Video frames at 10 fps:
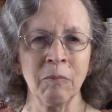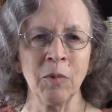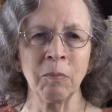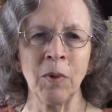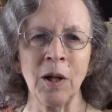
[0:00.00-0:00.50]

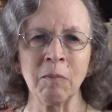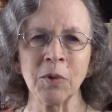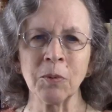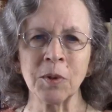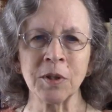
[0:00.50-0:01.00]
But
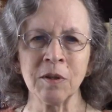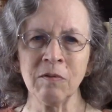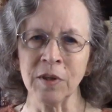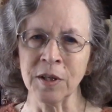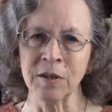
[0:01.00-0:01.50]
Palmer was
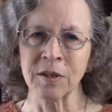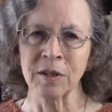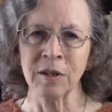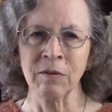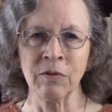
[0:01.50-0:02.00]

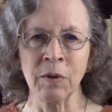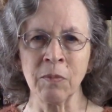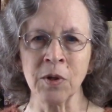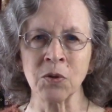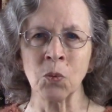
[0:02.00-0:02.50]
convinced, and
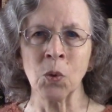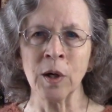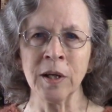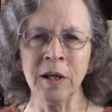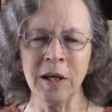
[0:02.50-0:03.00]
from this
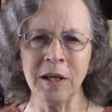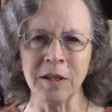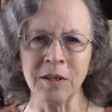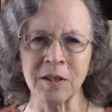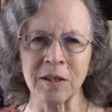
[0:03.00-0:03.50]
one
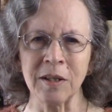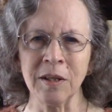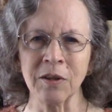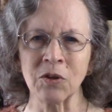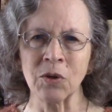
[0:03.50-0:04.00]
case,
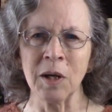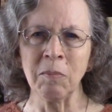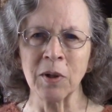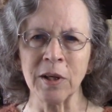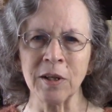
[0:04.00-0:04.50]
he
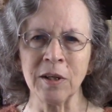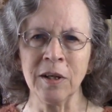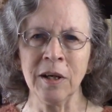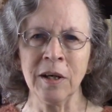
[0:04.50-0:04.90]
extrapolated